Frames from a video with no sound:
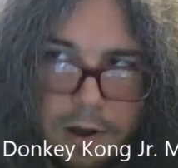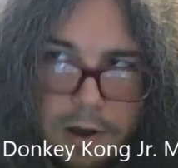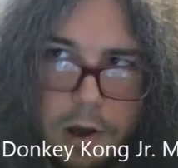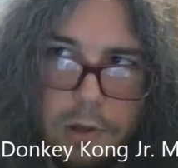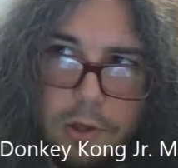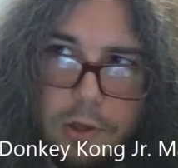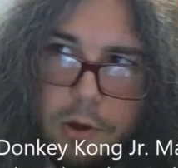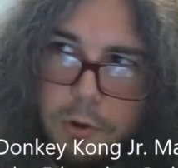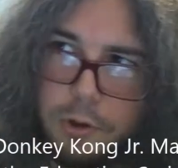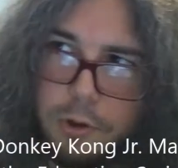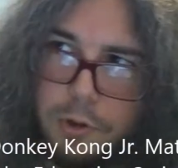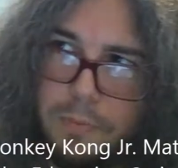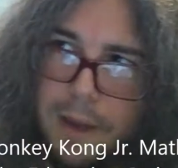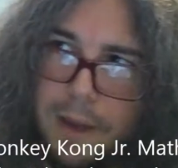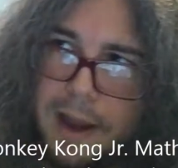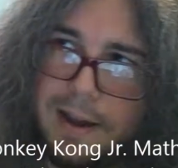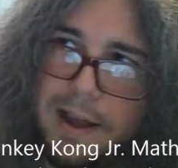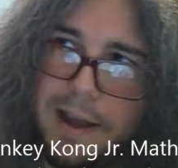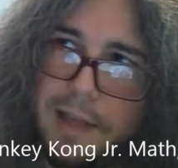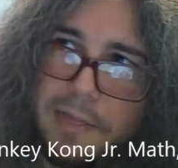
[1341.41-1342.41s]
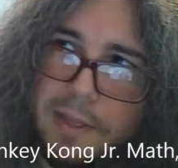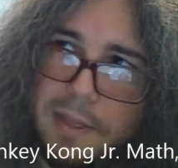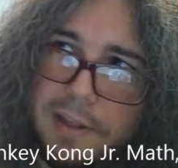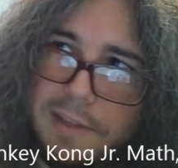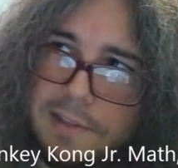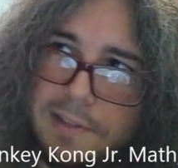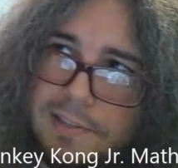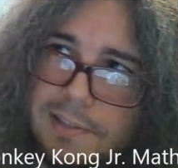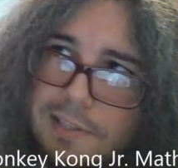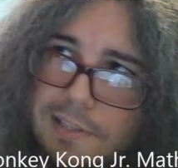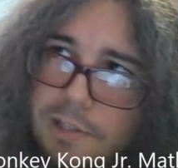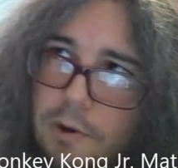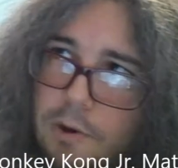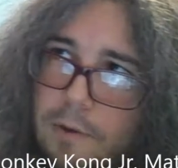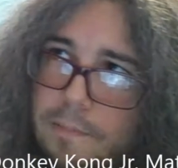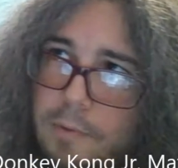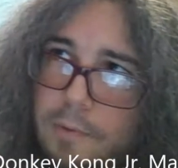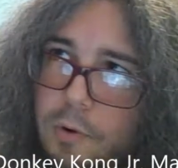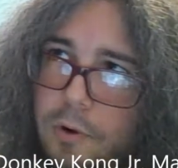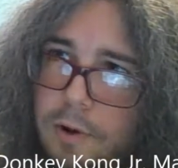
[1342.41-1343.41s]
although you might not think this is so
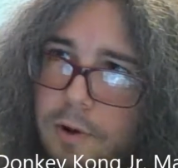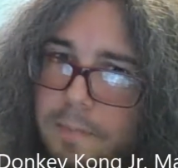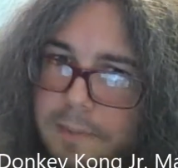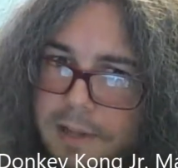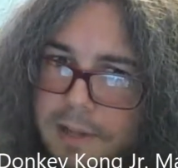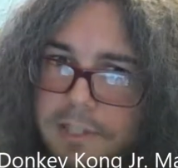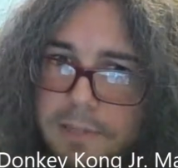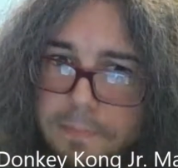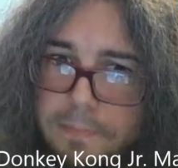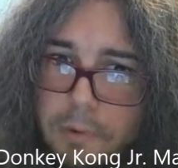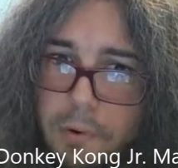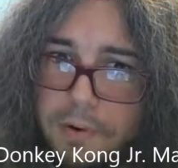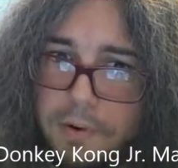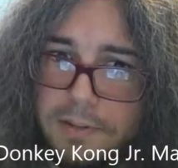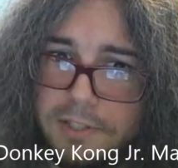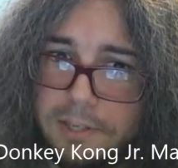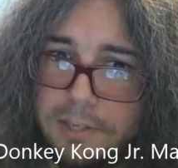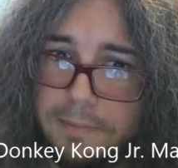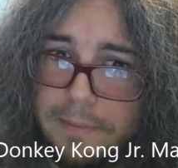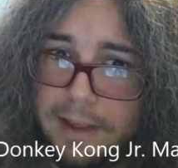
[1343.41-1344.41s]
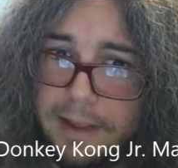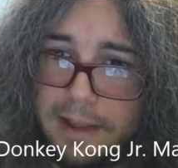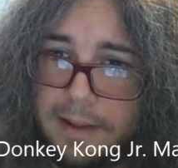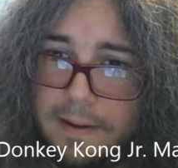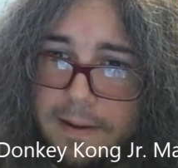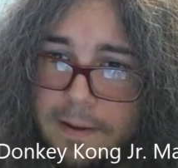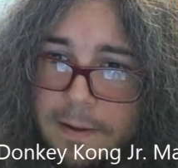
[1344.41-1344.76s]
important. It's important to me.